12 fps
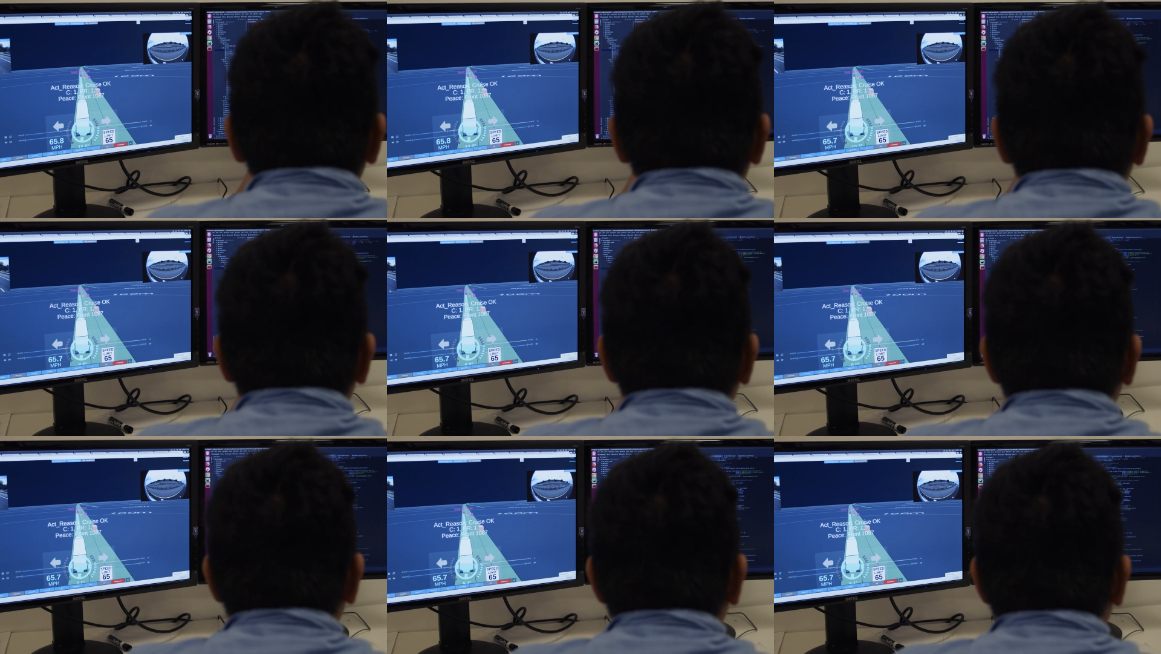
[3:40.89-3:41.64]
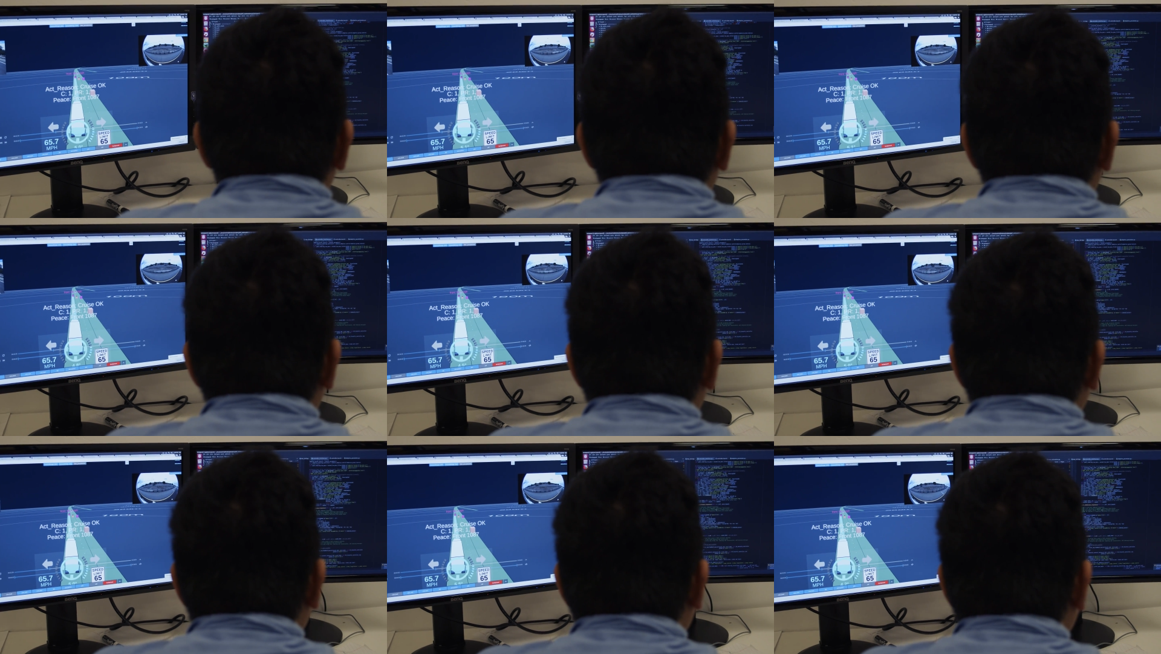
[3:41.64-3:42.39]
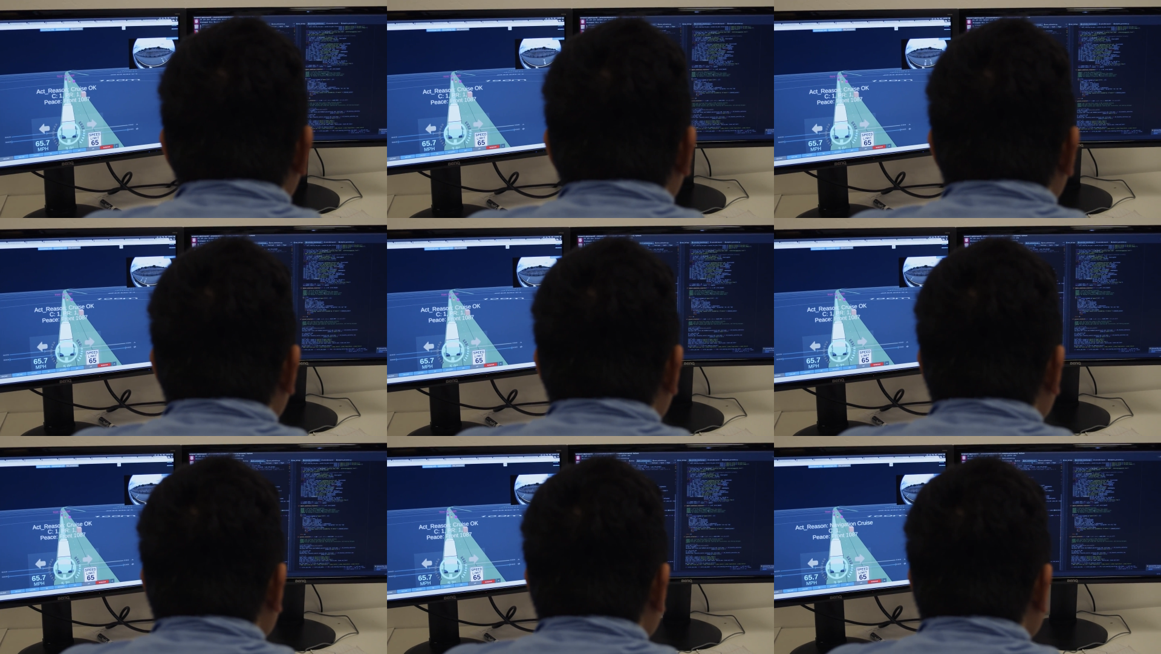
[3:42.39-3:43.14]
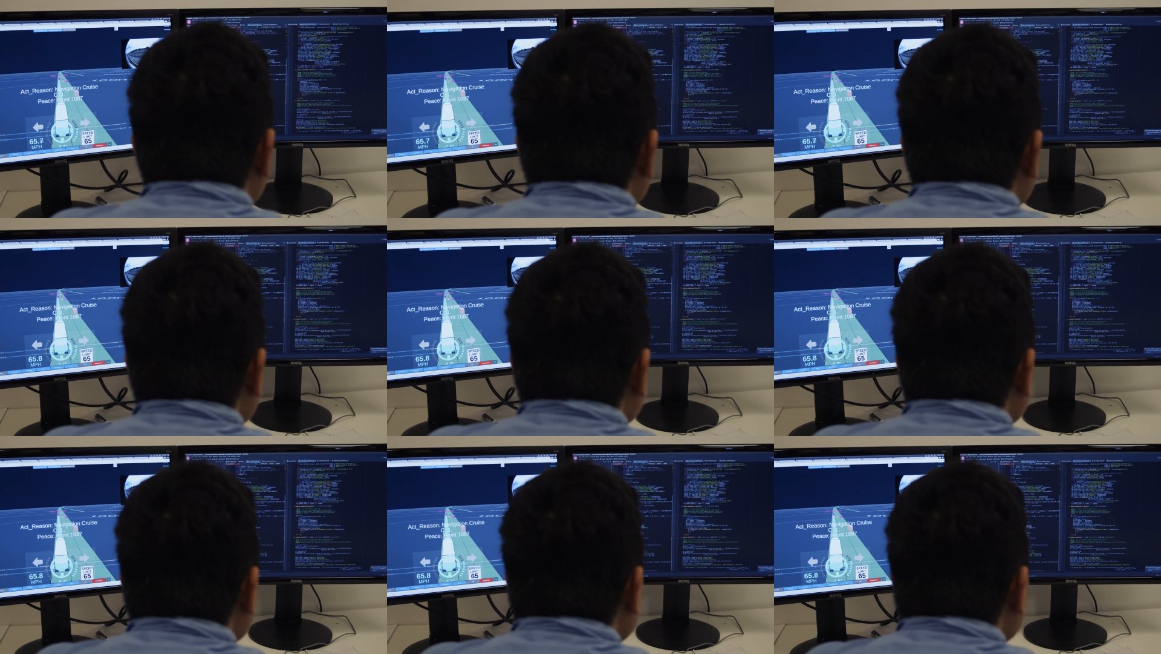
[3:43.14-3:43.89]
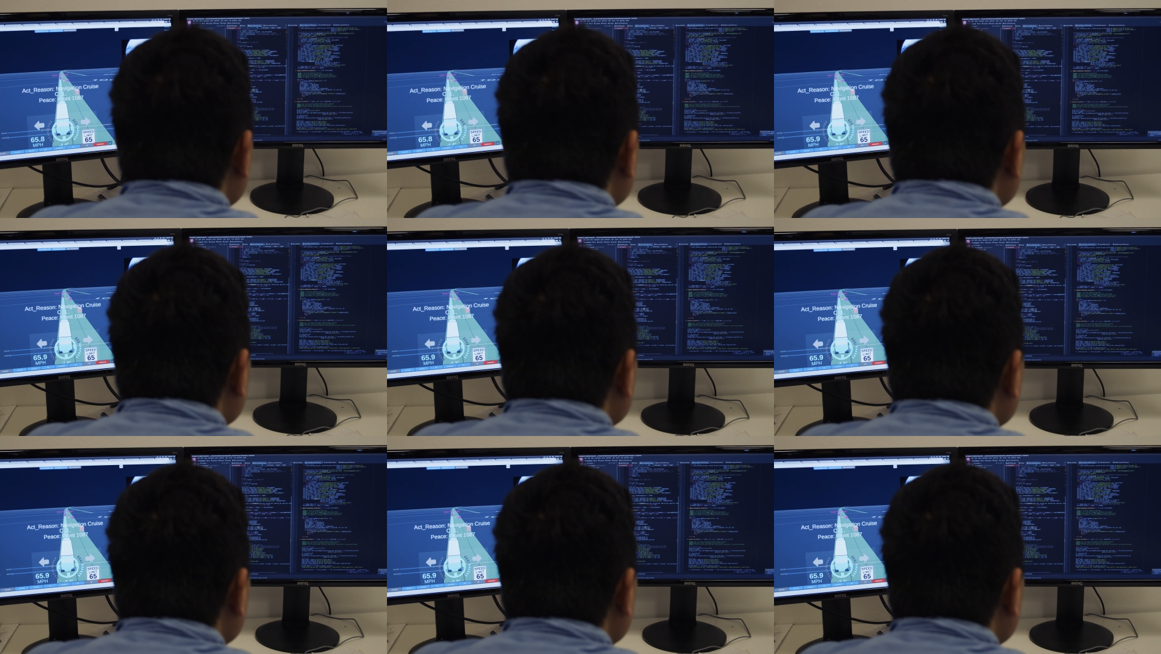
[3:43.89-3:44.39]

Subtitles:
No face is visible, so there are no lips to read.